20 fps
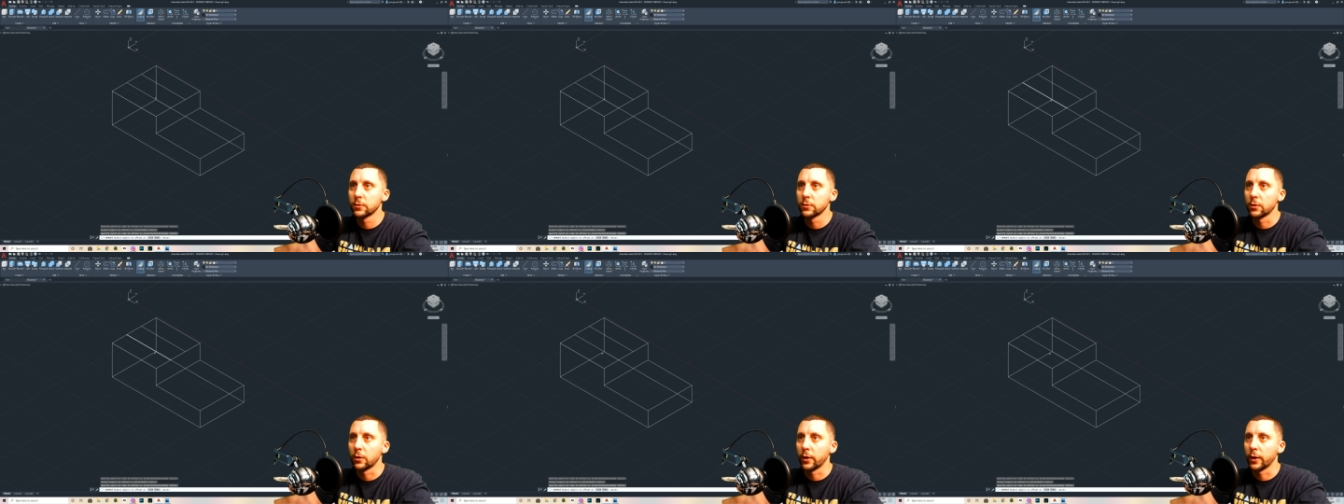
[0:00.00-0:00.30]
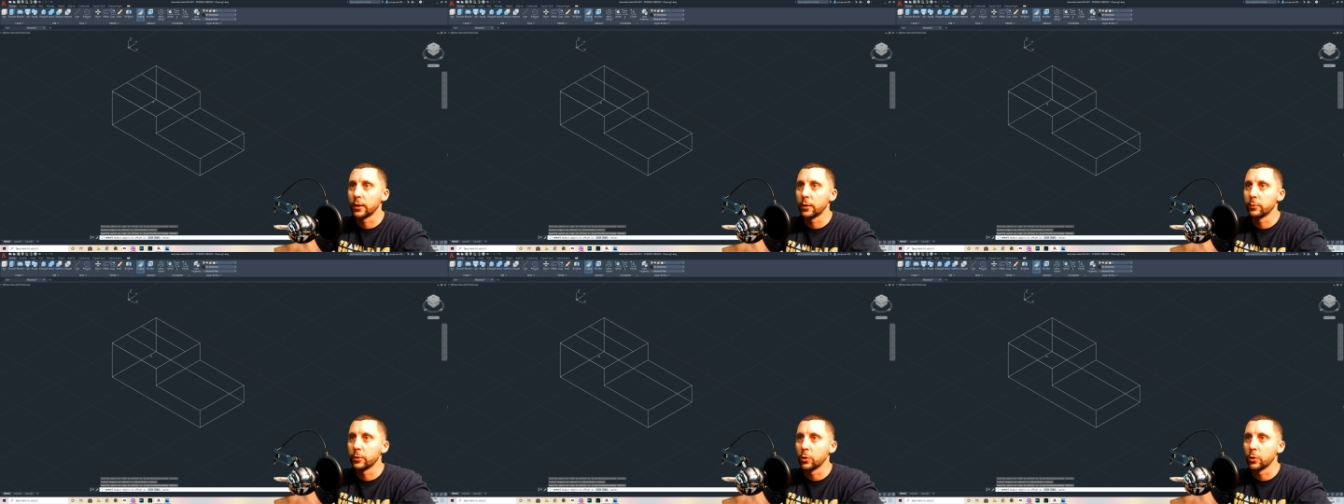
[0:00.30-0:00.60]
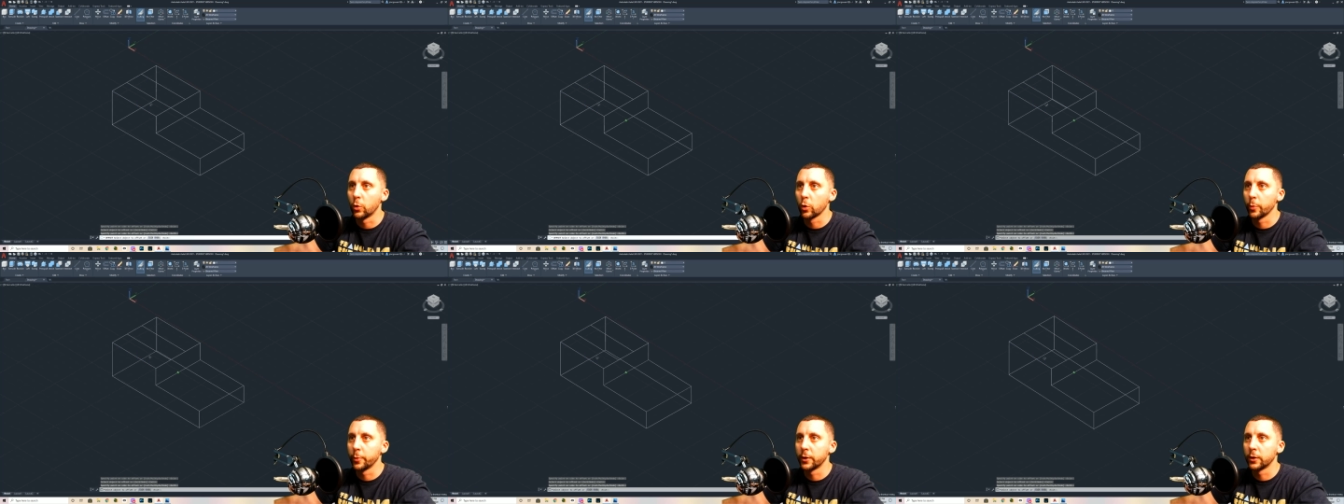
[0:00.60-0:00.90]
All right, let me
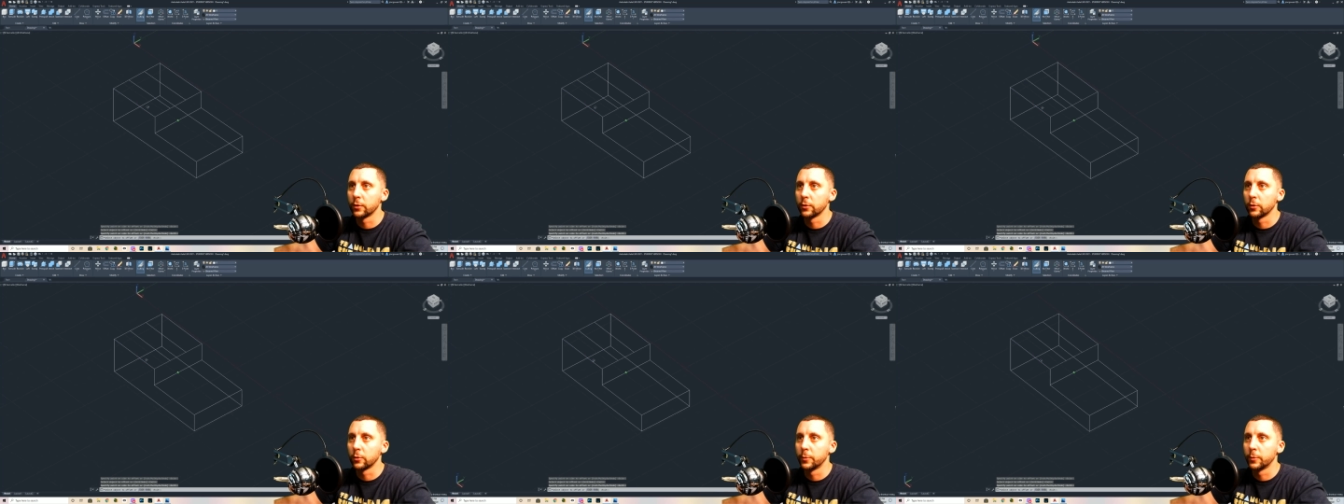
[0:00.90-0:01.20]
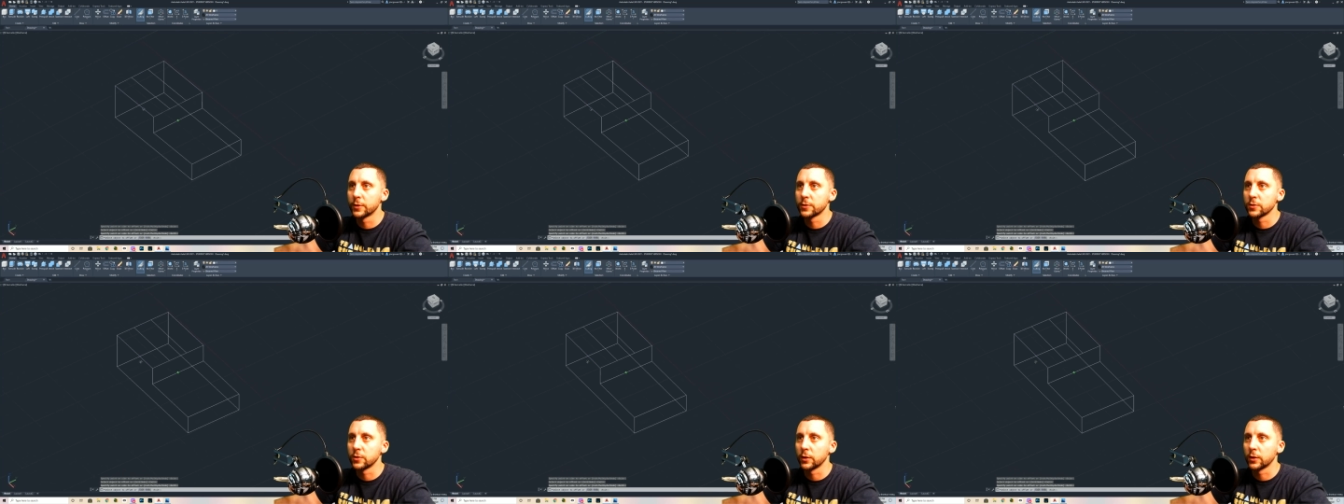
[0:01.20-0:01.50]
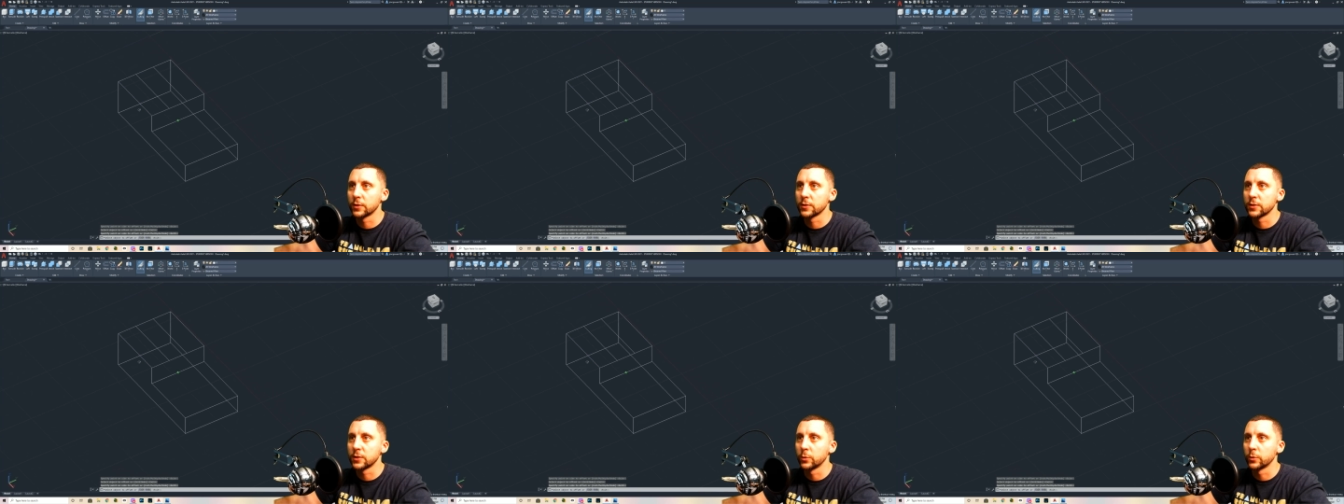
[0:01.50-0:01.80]
orbit a little bit so you
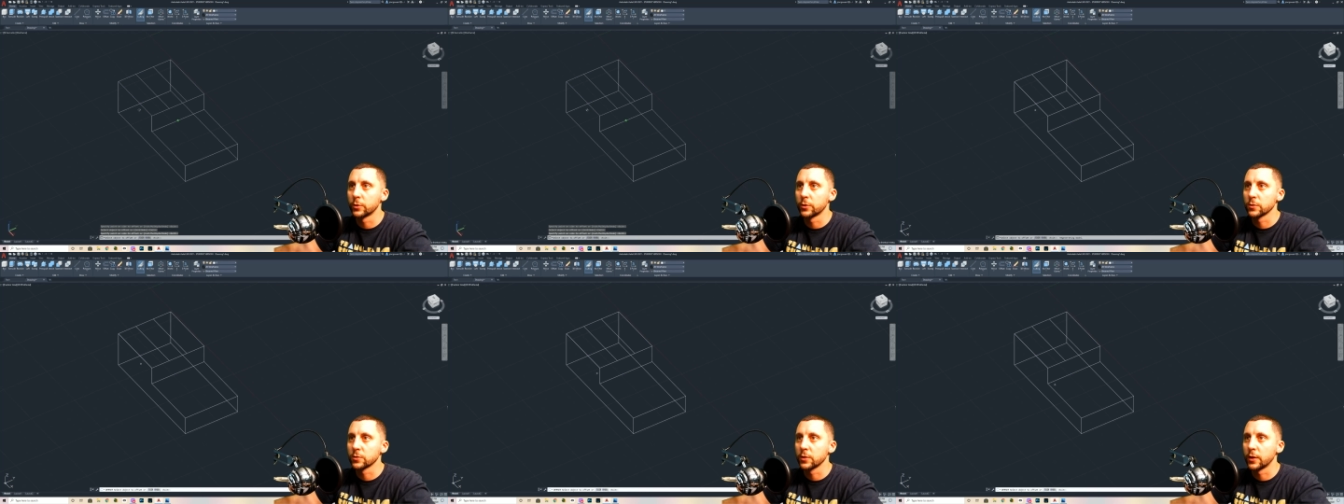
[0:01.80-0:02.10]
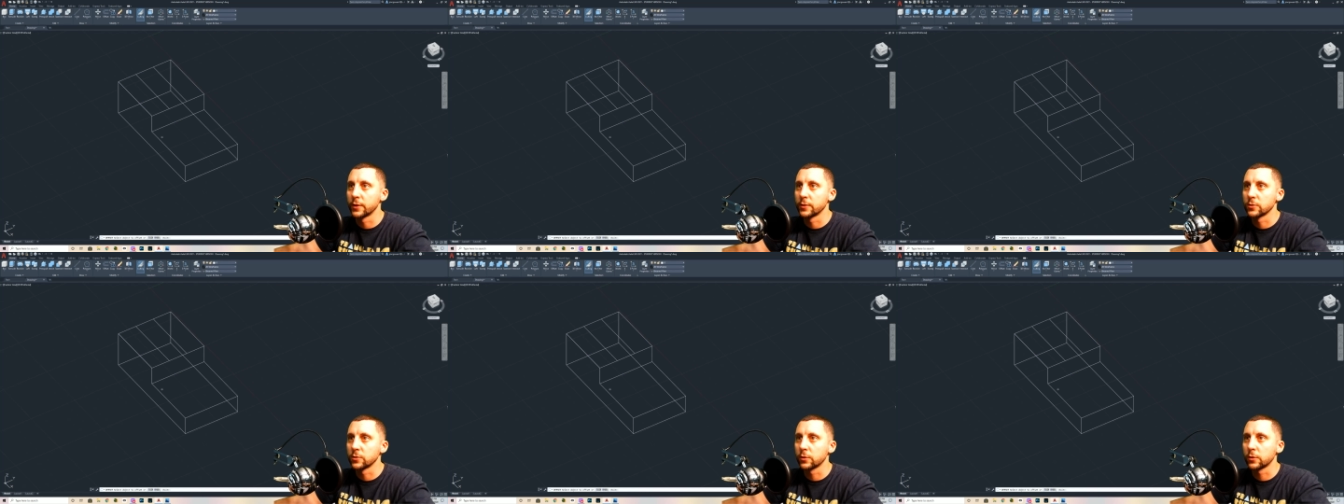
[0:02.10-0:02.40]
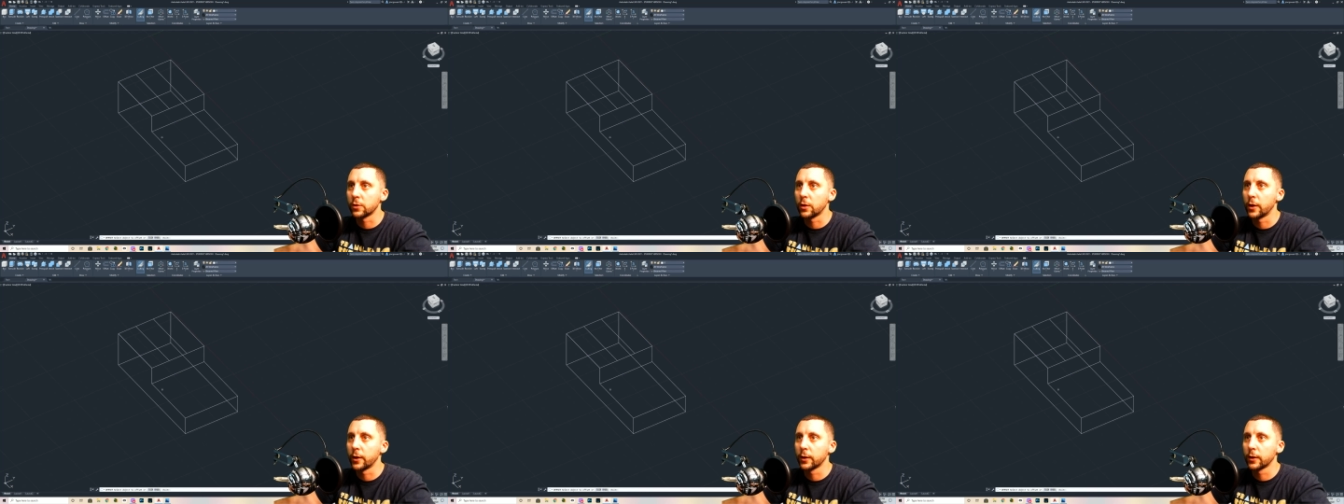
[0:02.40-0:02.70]
can see what those lines look
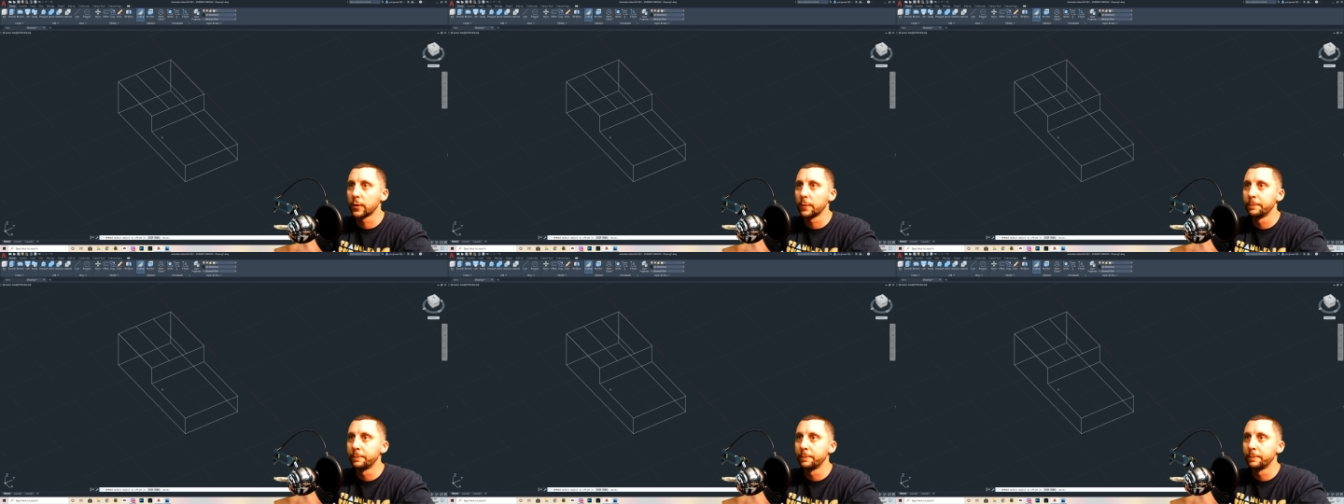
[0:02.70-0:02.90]
like.